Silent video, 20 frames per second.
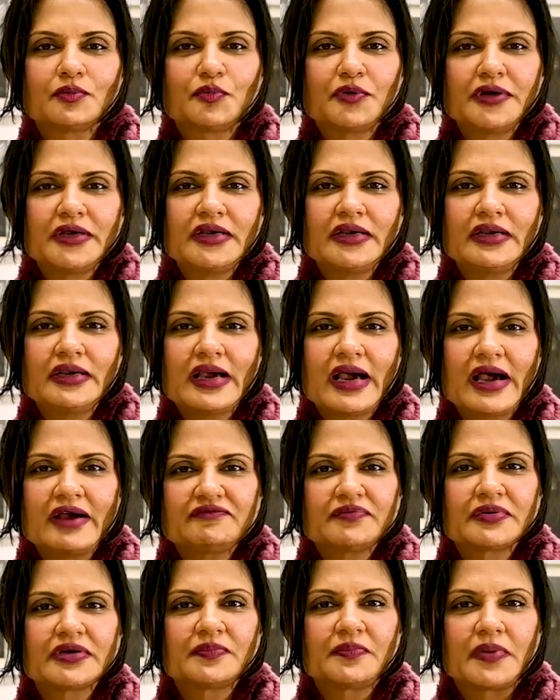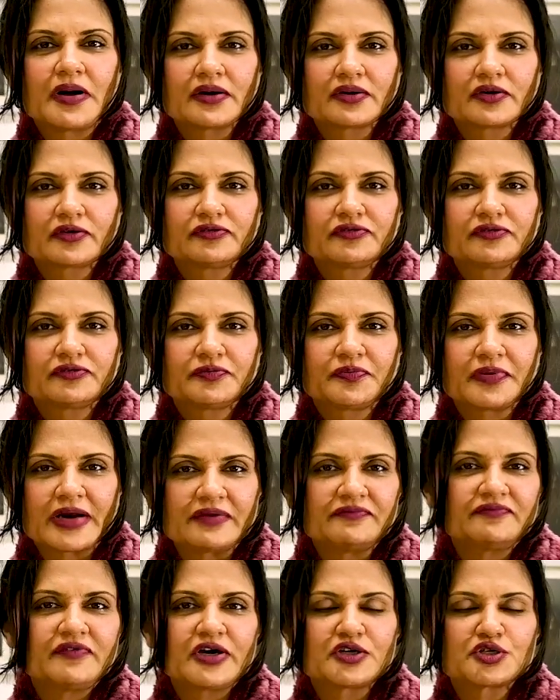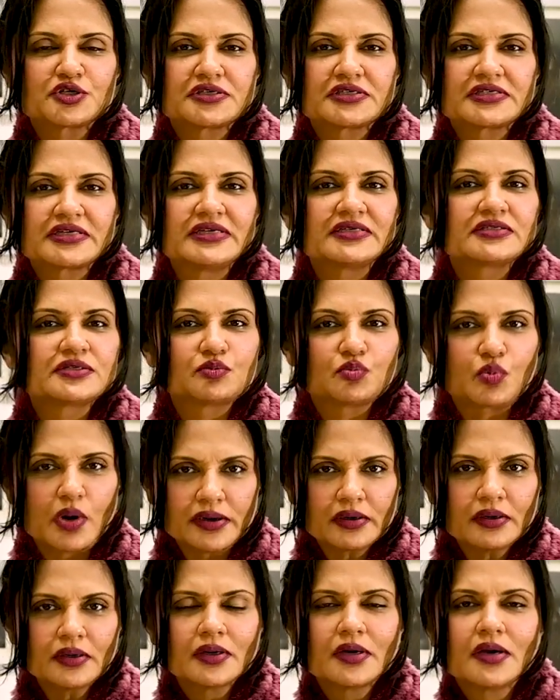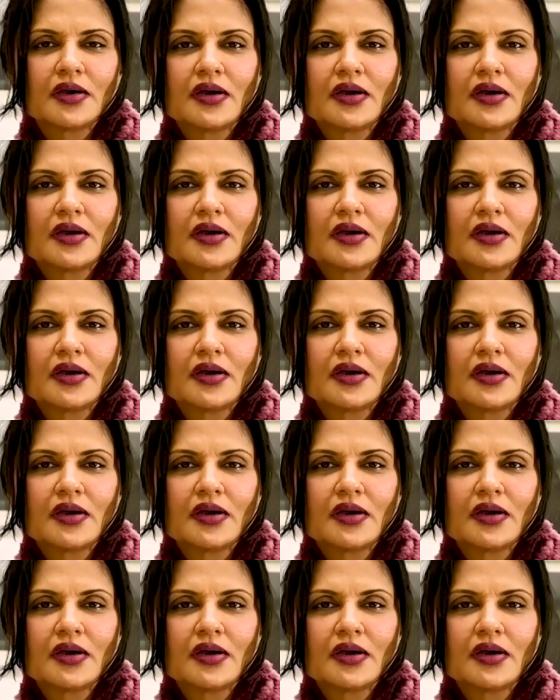We have been a part of Prime Fashion Season 1